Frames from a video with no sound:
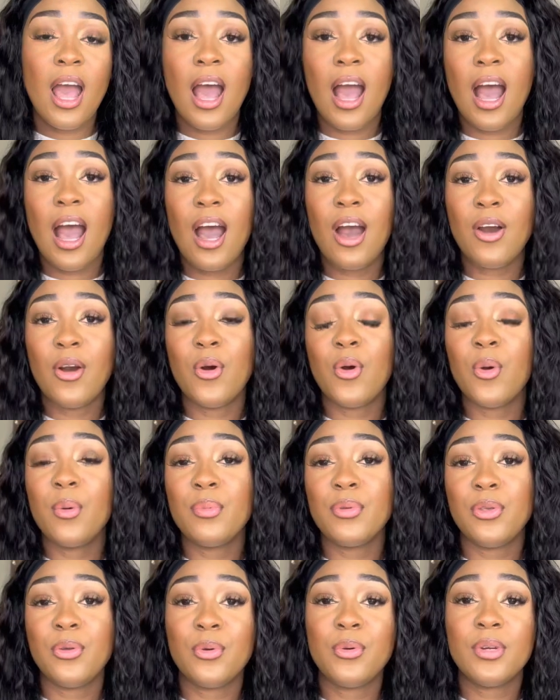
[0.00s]
I
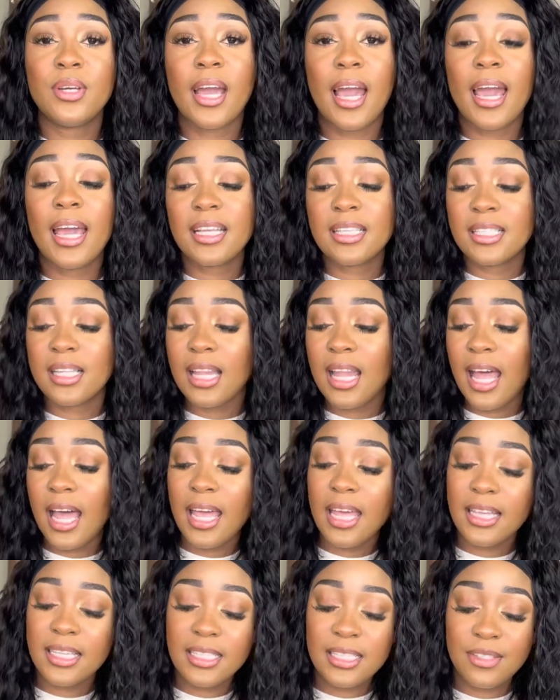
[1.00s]
hope you guys
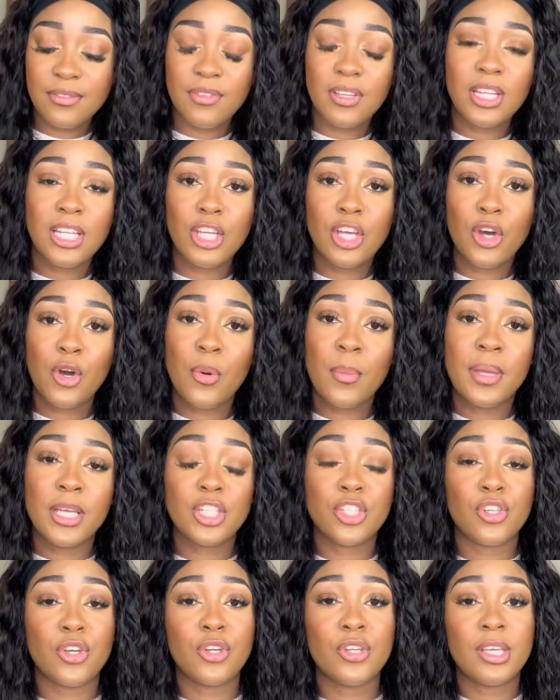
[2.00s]
like this video. Make
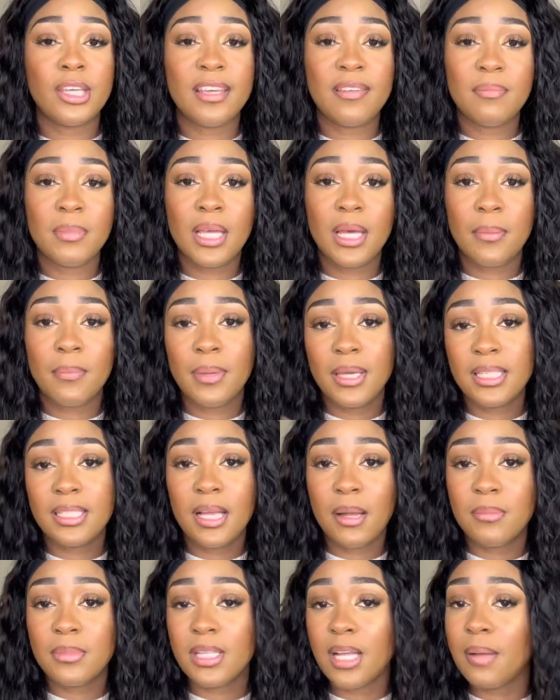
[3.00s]
sure you give me a big
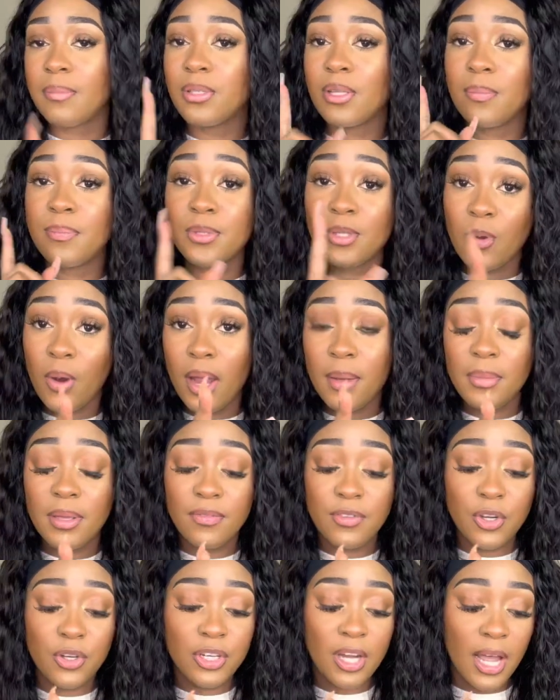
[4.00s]
thumbs up, subscribe
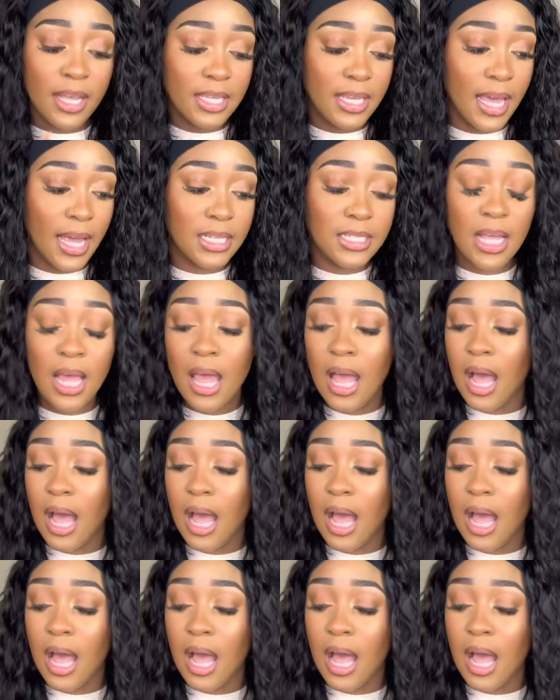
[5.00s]
if you're not yet.